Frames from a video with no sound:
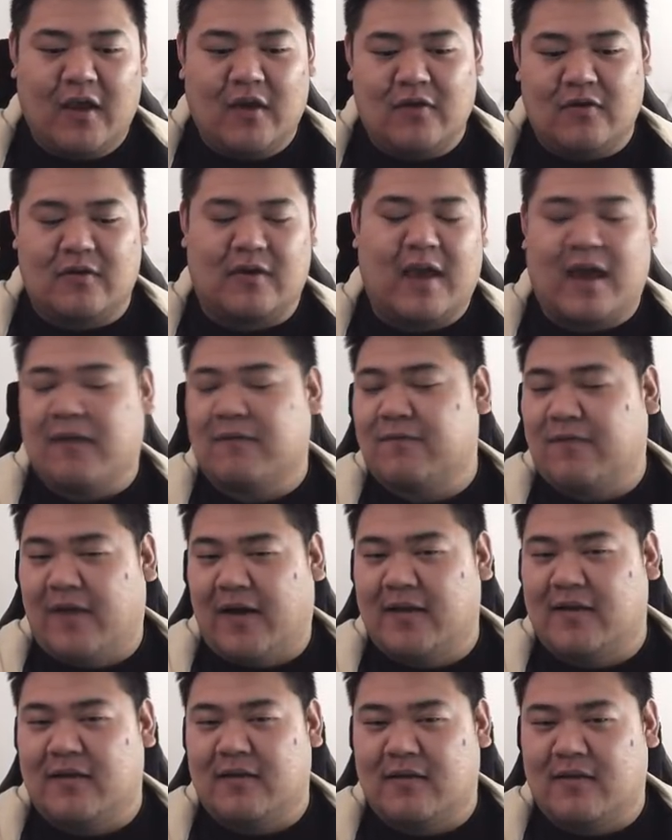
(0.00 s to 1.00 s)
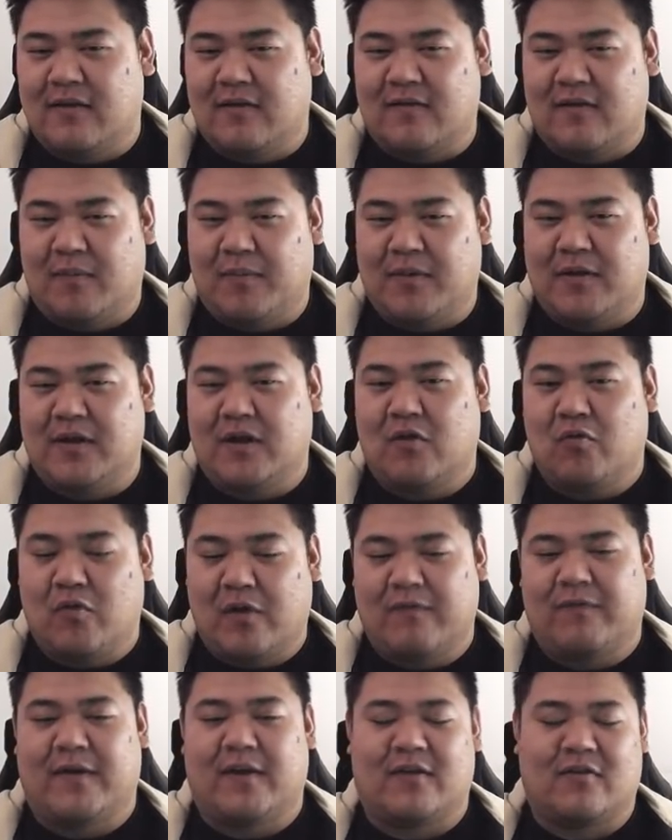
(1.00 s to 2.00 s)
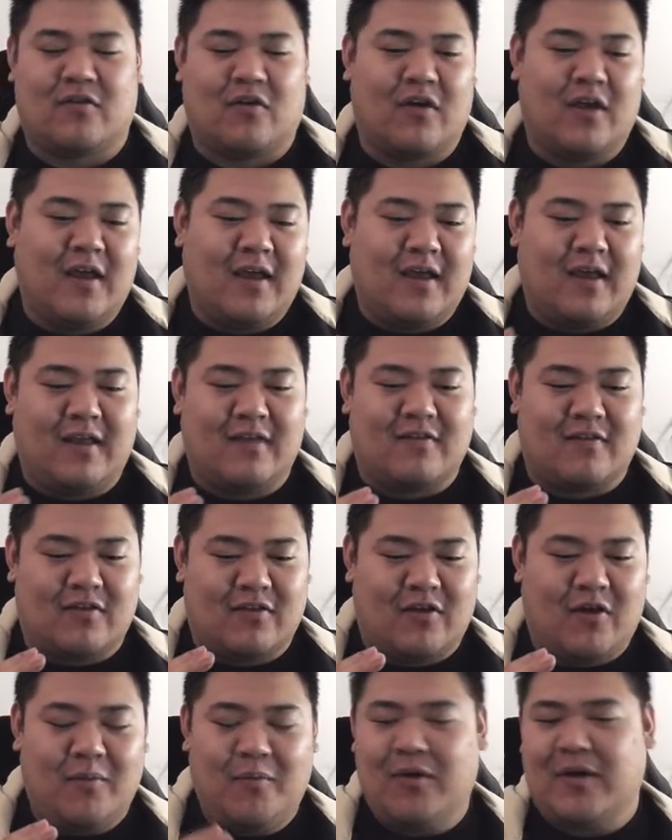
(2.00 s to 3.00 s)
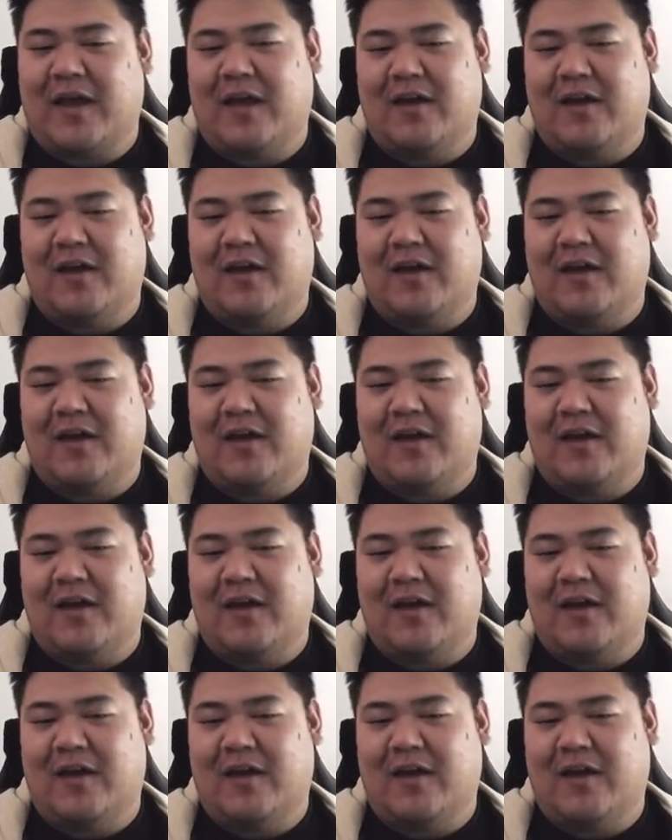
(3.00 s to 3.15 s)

you can find this ability whiffing. So it's a lot more